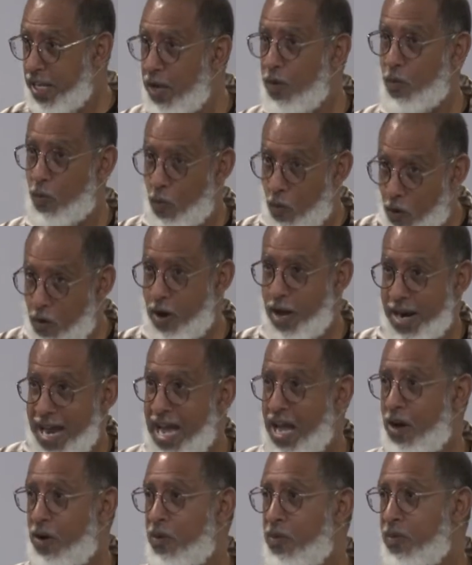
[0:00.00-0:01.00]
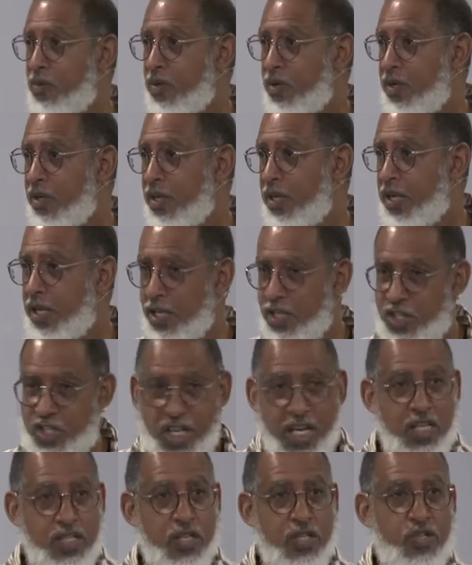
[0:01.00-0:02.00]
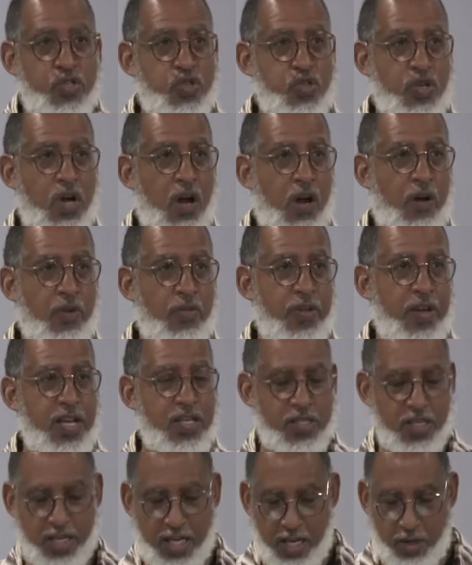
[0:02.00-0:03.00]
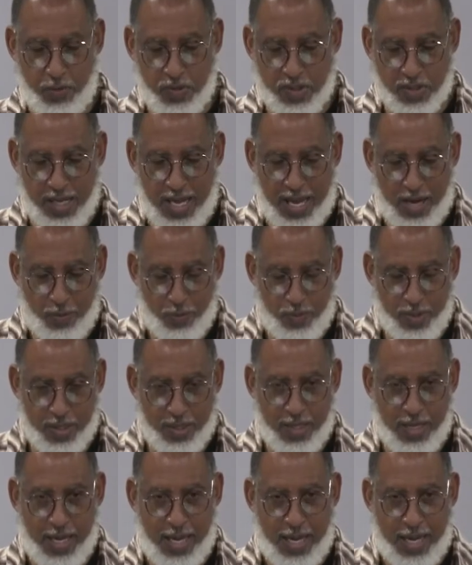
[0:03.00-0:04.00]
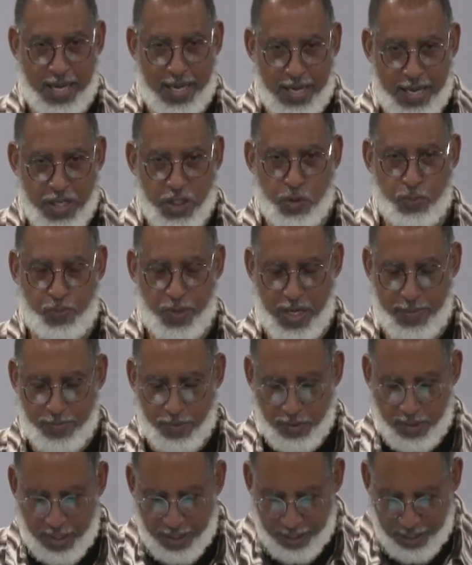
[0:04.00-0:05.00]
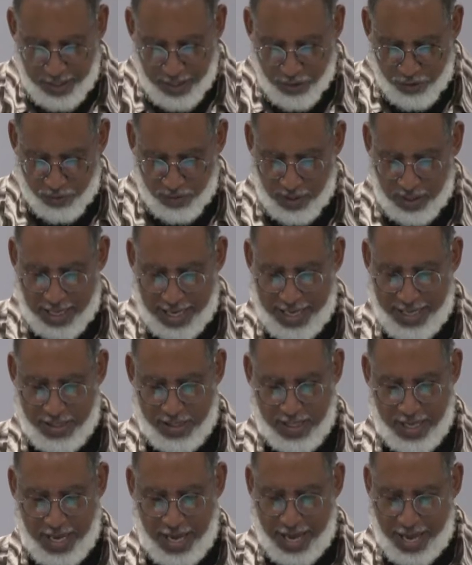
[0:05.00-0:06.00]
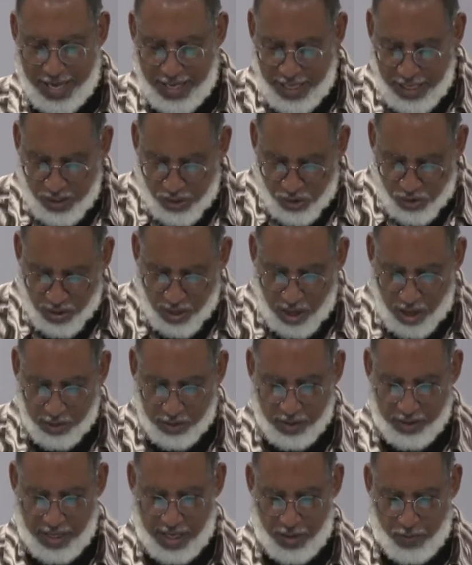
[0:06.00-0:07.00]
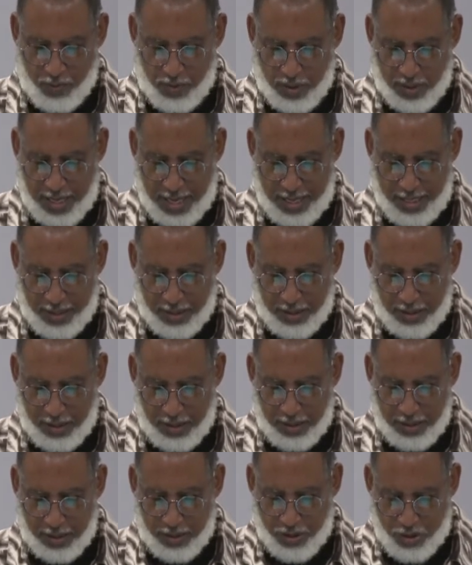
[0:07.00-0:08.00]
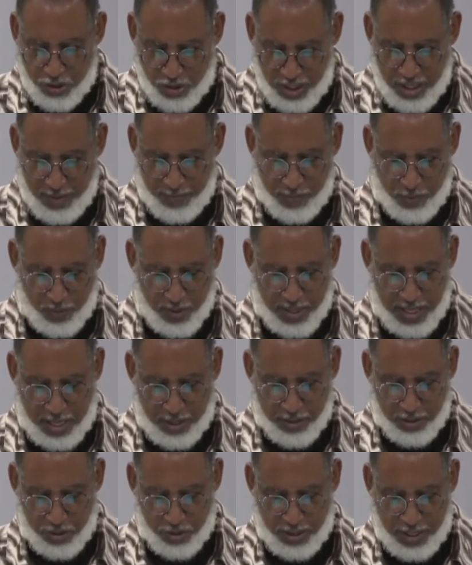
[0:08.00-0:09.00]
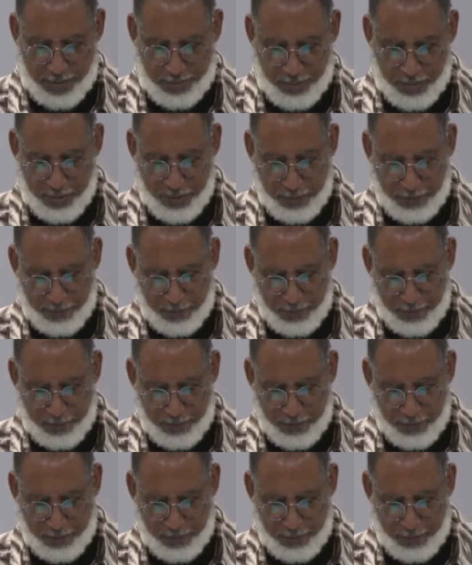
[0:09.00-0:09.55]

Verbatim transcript: get worn out. Jesus saw this and he was there with his people, the Israelites, and he saw that they were like sheep without a shepherd.